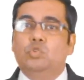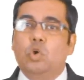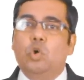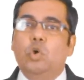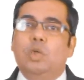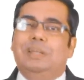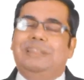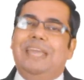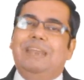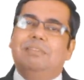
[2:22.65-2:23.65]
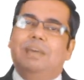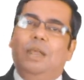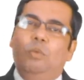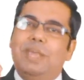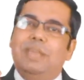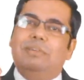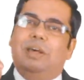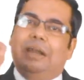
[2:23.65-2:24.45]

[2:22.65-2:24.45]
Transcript: so there is always